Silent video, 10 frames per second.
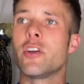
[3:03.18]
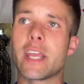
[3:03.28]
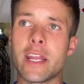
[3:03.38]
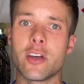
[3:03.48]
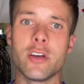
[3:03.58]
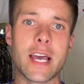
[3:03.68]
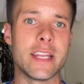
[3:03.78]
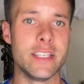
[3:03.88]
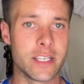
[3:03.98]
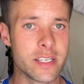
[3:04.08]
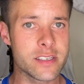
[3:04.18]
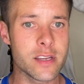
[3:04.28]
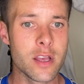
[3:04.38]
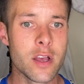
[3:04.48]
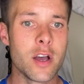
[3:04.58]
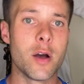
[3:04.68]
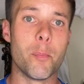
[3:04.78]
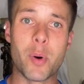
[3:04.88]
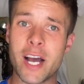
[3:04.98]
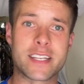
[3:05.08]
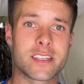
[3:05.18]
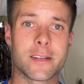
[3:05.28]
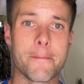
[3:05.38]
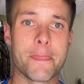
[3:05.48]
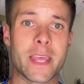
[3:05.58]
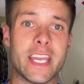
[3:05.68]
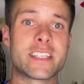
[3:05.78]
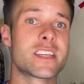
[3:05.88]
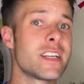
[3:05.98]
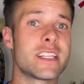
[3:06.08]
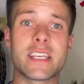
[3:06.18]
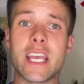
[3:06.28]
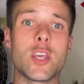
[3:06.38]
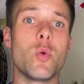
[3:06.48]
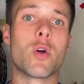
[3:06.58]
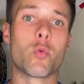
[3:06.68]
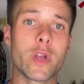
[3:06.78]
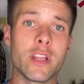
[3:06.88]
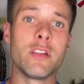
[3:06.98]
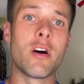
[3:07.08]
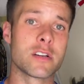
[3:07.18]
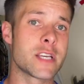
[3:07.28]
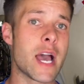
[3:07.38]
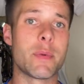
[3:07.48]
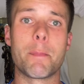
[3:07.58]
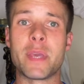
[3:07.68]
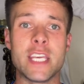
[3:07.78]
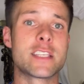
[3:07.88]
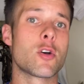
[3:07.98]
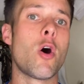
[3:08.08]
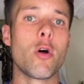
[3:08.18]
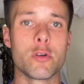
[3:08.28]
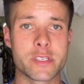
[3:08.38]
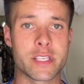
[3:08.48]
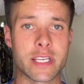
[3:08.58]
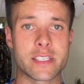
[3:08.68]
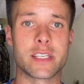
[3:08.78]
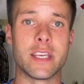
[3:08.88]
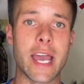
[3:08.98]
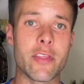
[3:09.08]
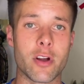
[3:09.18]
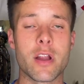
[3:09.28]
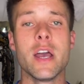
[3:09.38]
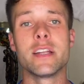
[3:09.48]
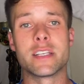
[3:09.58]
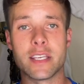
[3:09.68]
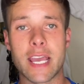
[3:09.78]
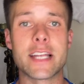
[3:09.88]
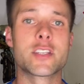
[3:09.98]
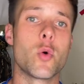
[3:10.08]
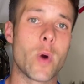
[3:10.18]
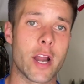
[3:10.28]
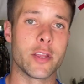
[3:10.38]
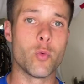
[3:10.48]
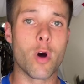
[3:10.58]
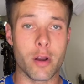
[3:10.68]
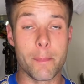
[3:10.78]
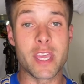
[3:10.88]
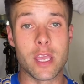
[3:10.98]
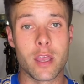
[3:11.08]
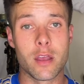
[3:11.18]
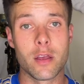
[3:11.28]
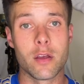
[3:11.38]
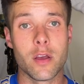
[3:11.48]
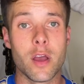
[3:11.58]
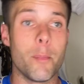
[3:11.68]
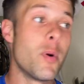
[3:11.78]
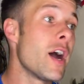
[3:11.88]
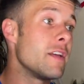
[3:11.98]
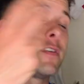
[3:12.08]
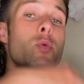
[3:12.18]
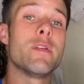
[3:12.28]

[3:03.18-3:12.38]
you're getting good ideas, but it's going to take you a really long time to piece all those things together to get to where you want to be. But if you